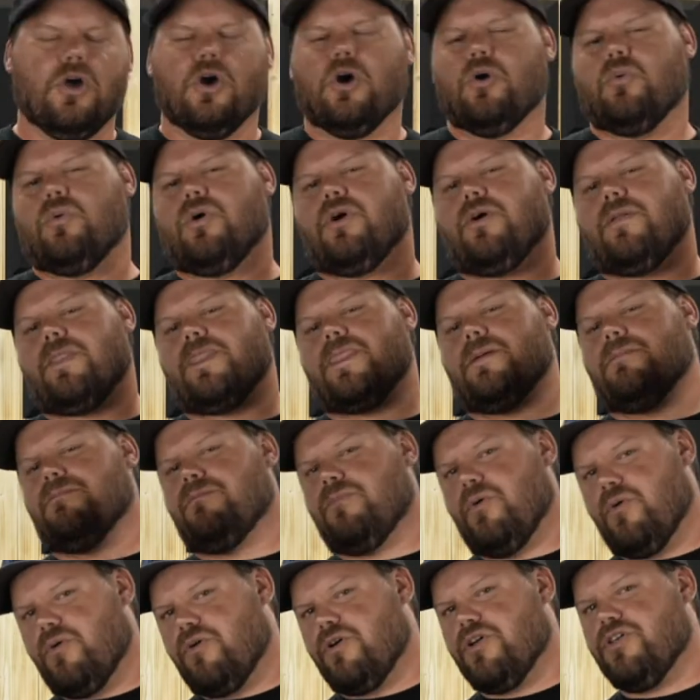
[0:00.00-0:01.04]
Well, the
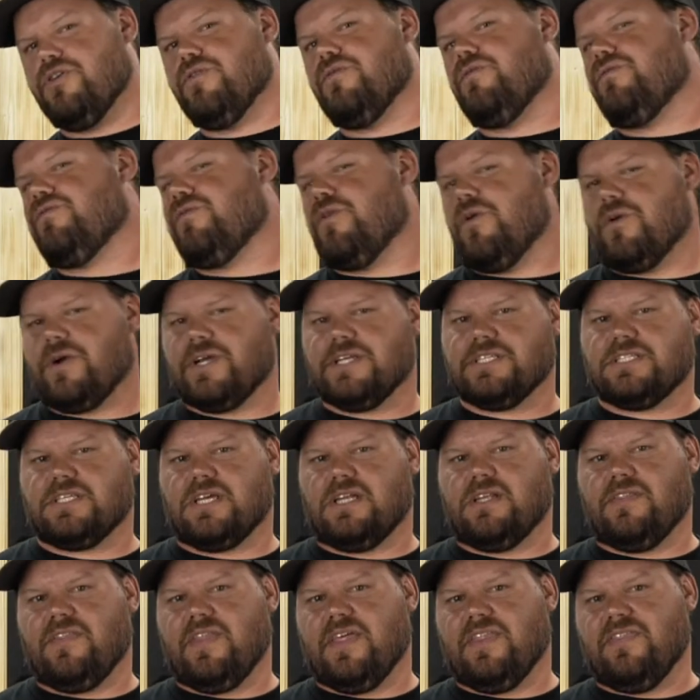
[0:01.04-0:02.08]
more you focus
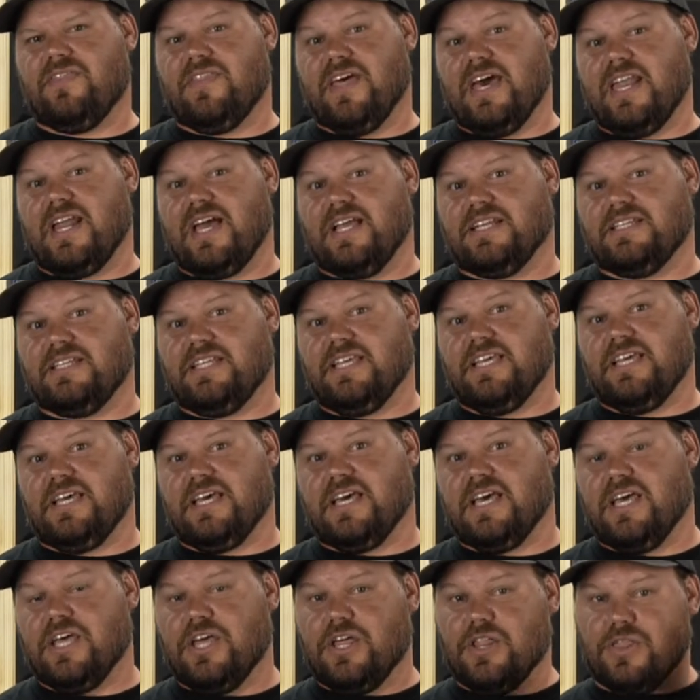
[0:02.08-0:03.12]
on that idea,
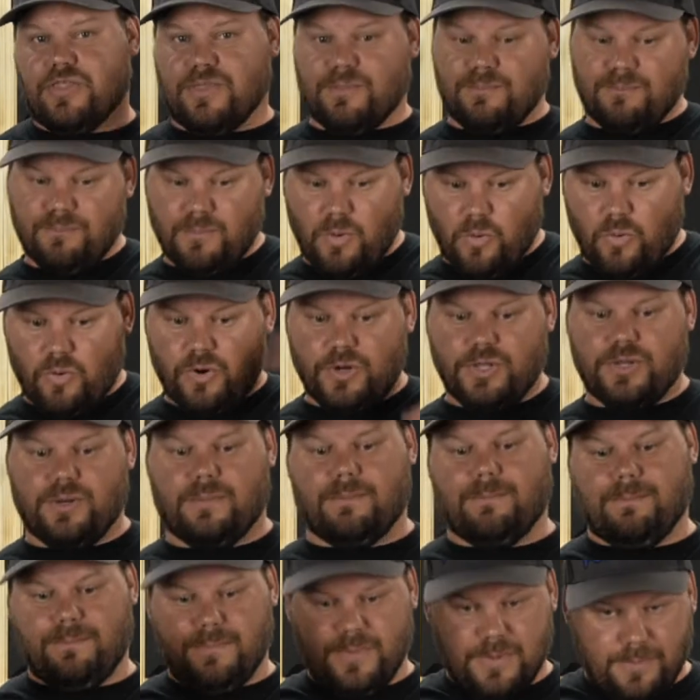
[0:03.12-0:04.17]
the more your
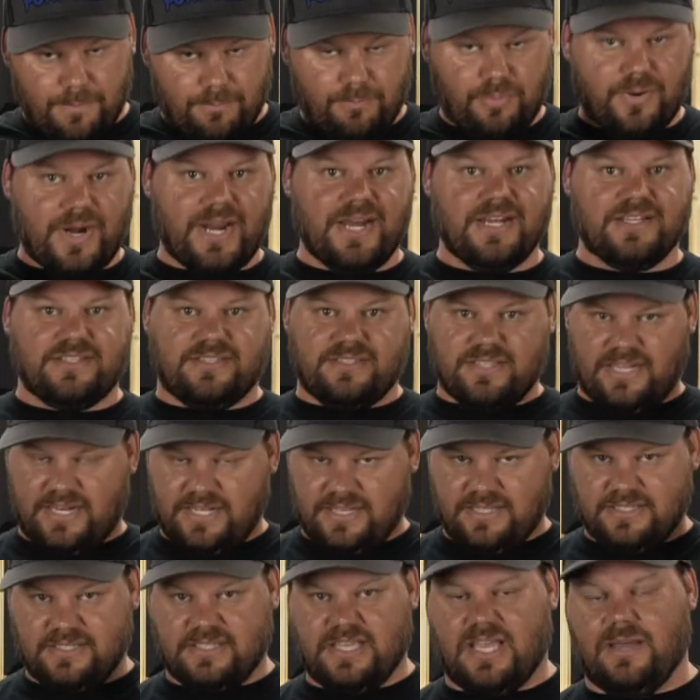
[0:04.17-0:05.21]
brain is sending
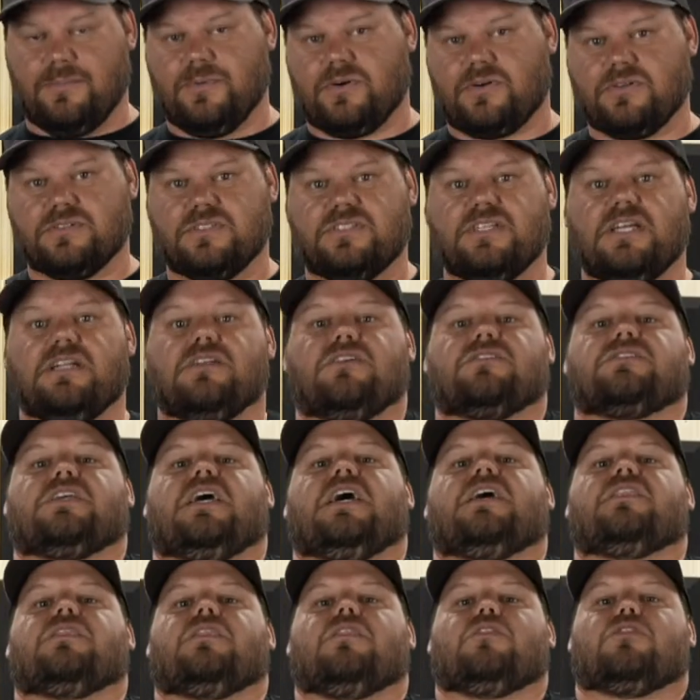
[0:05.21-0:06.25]
these chemical signals,
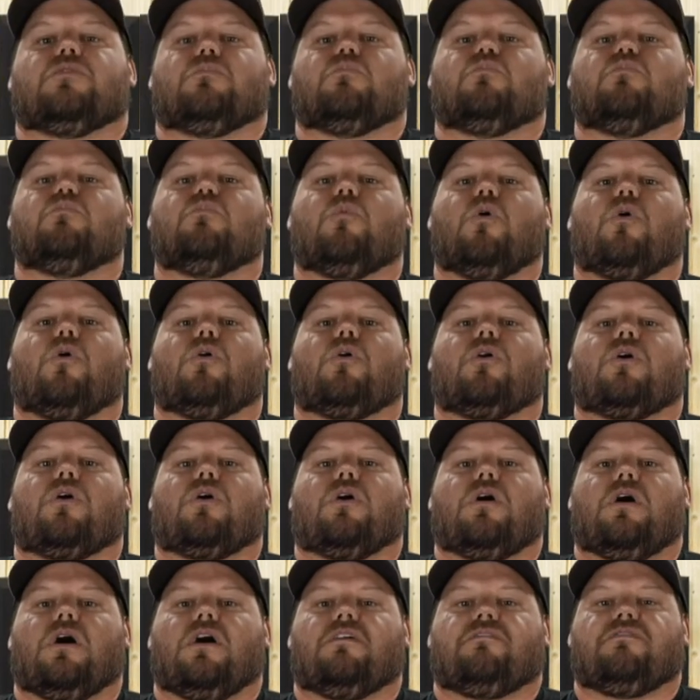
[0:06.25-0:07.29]
and the
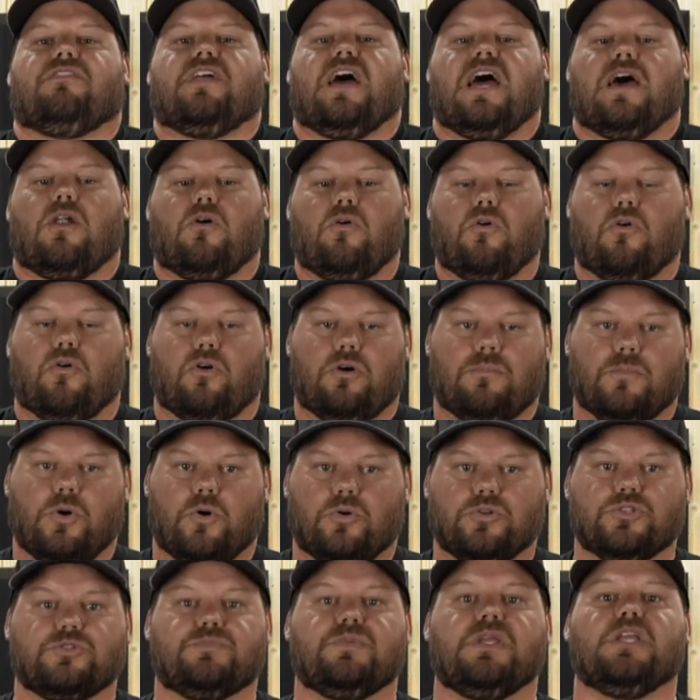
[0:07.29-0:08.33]
more of that hormone
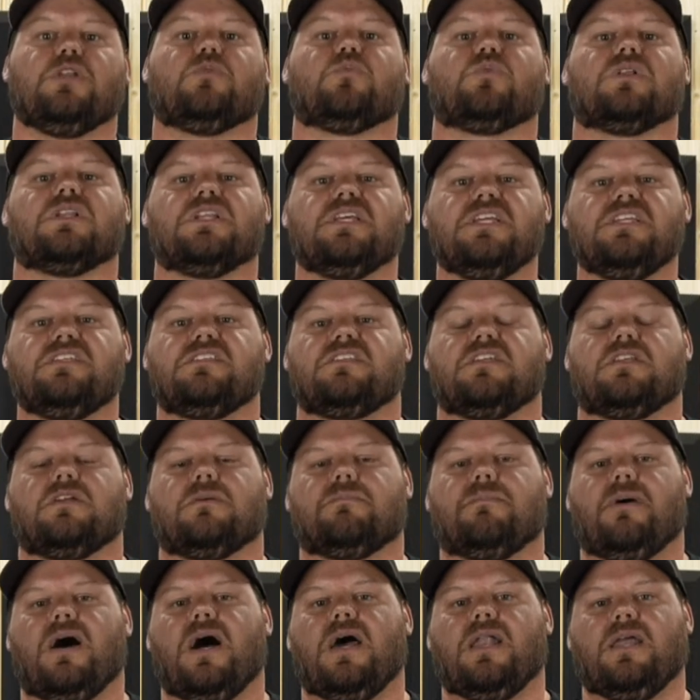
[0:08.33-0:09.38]
is being released in your
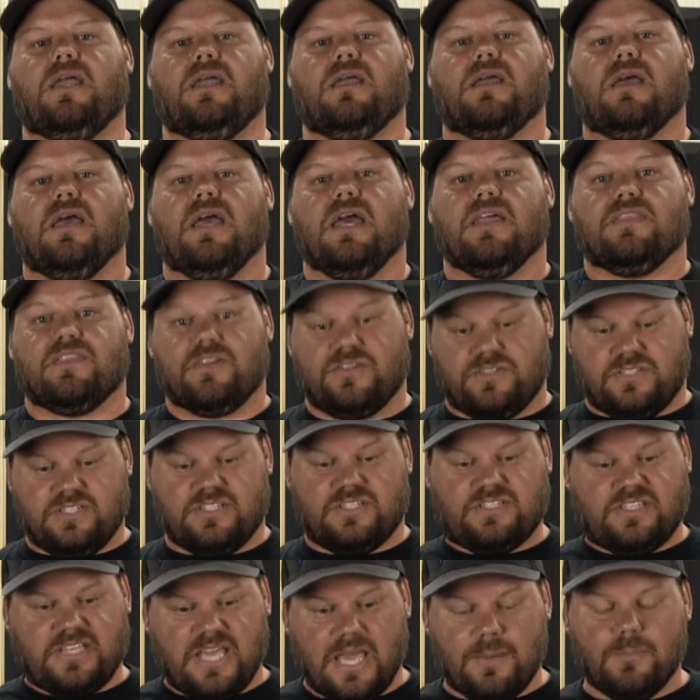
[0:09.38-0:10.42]
body. There's this
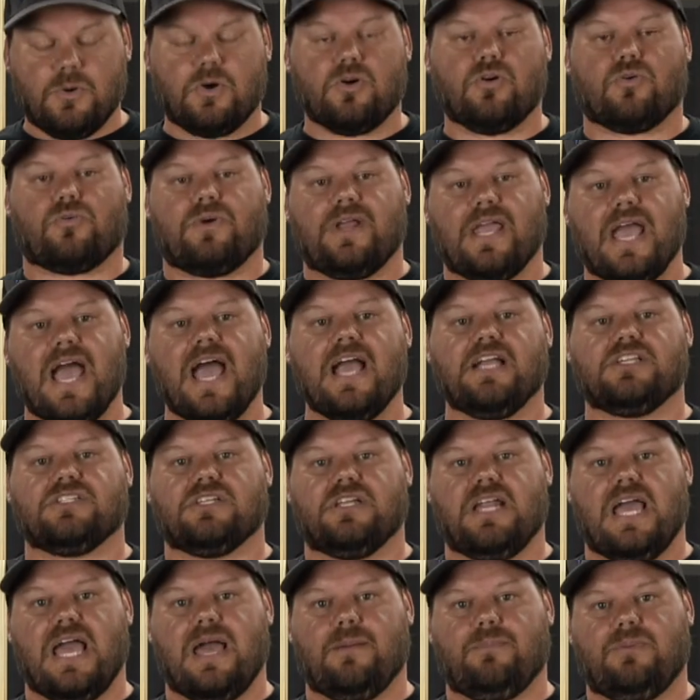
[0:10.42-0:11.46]
chemical reaction
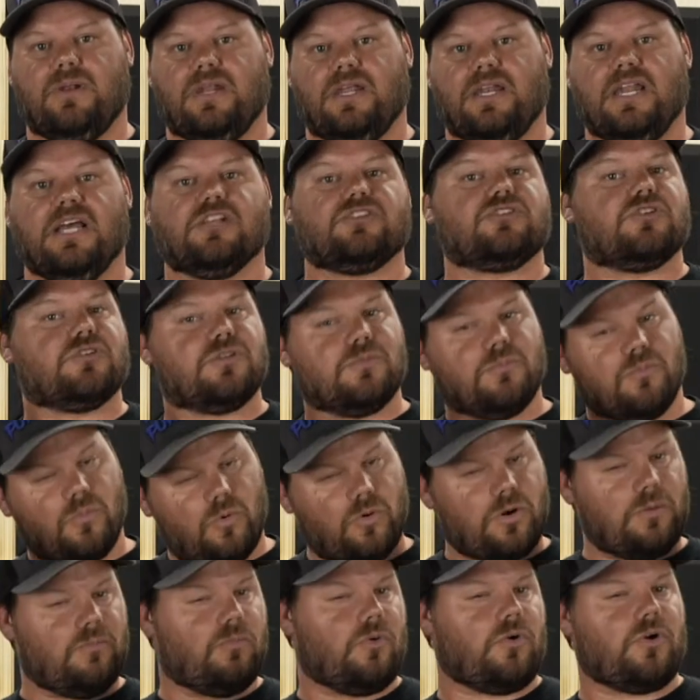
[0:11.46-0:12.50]
happening. And so the
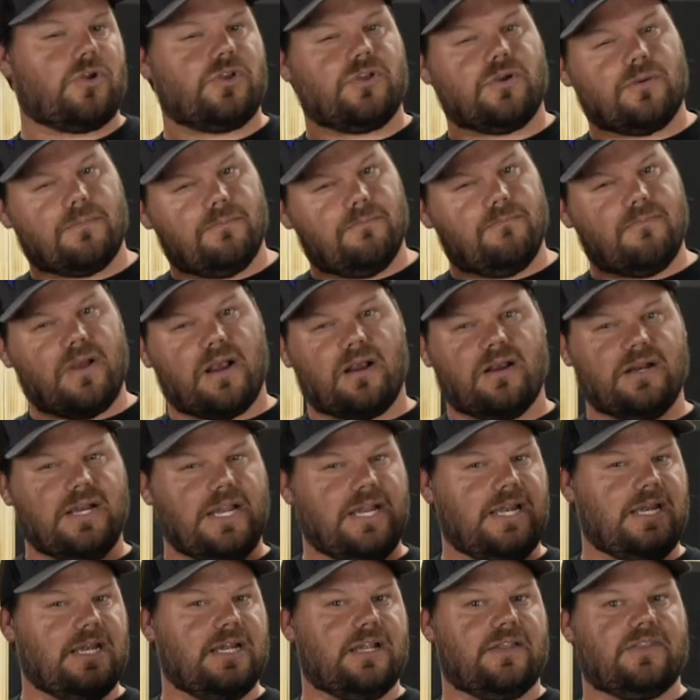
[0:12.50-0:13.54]
more and more you're
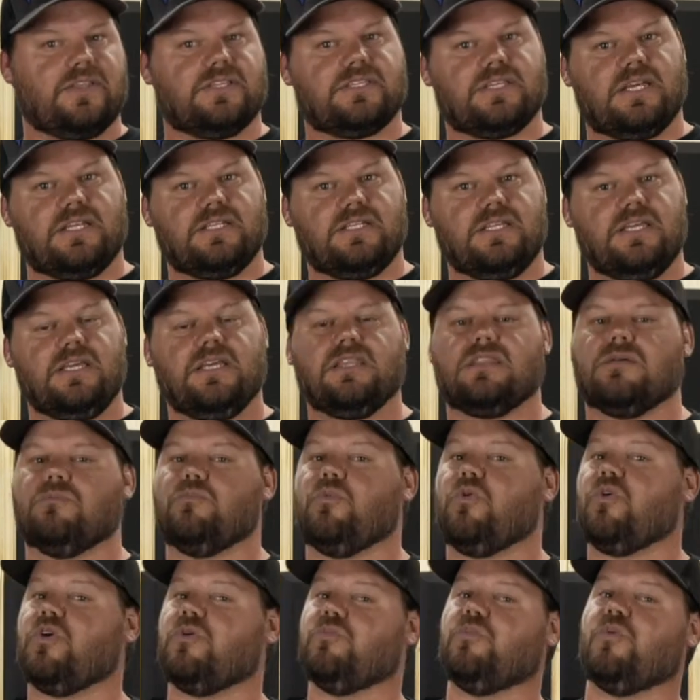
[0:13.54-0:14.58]
marinating on this idea, the
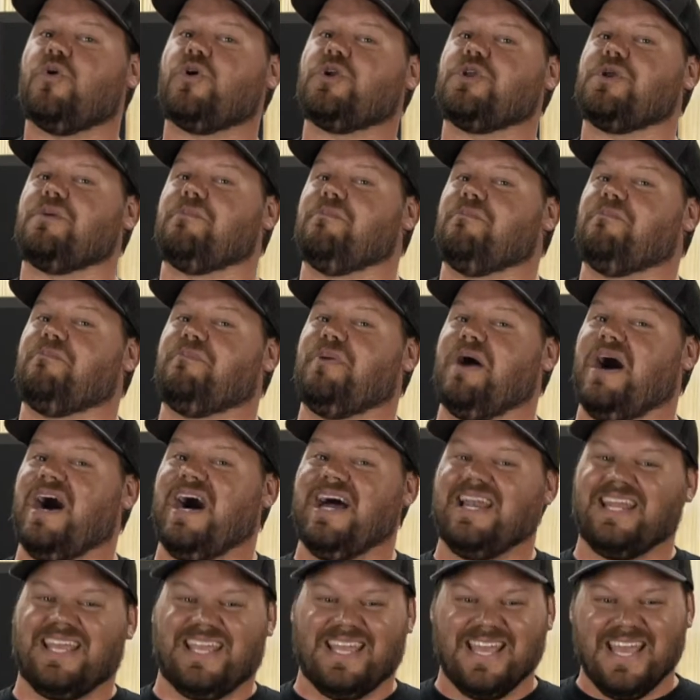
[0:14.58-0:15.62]
more and more your
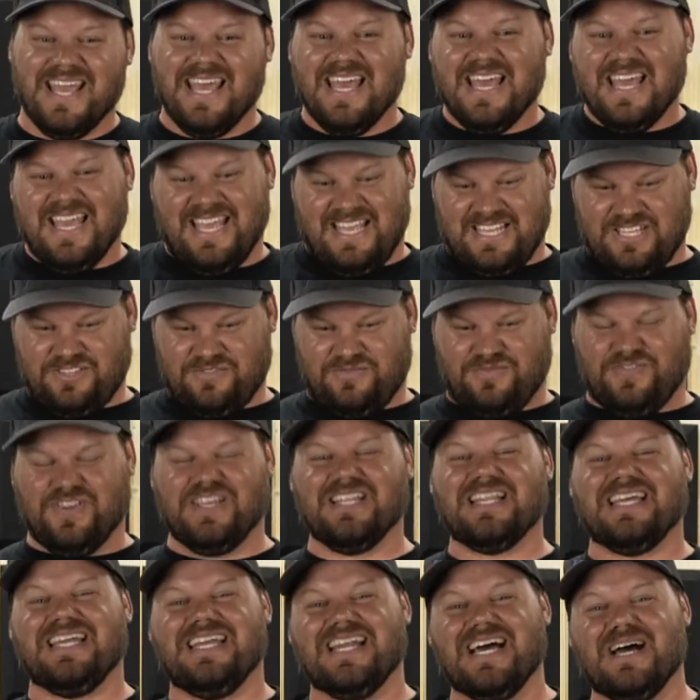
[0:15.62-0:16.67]
body is
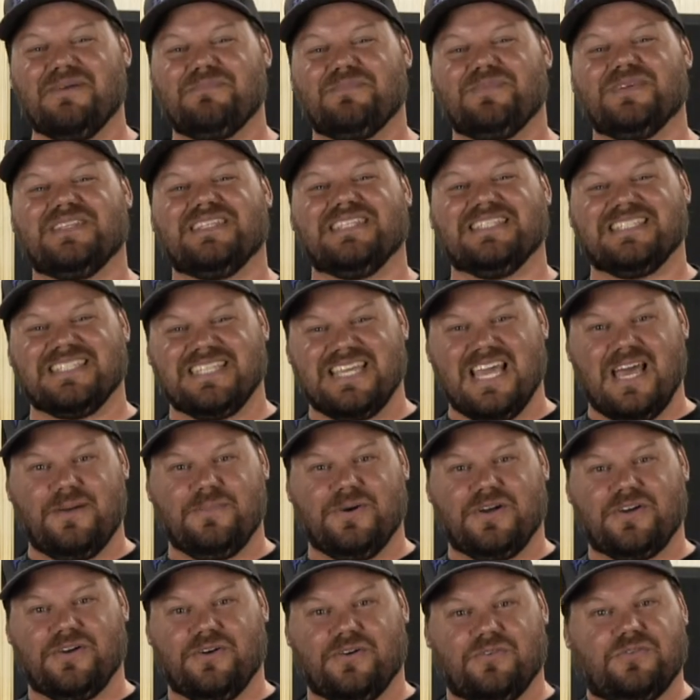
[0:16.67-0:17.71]
filling up with this
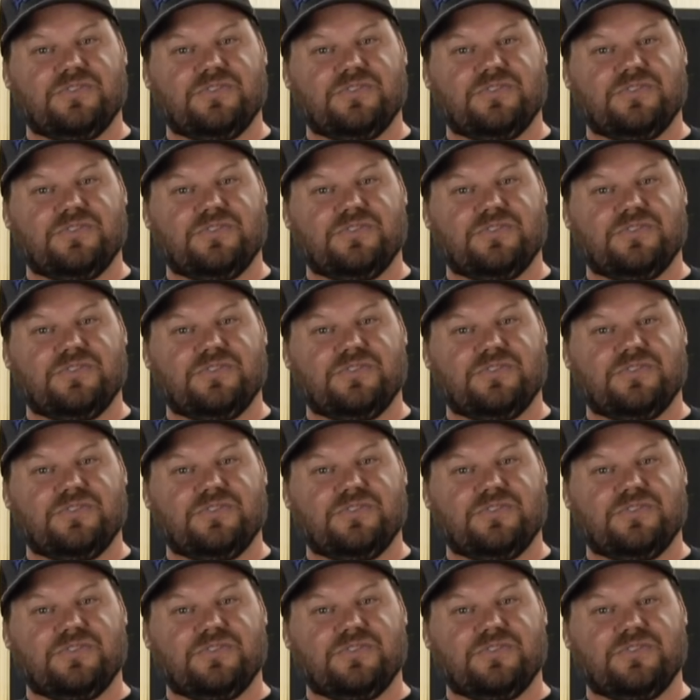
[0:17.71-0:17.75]
chemical.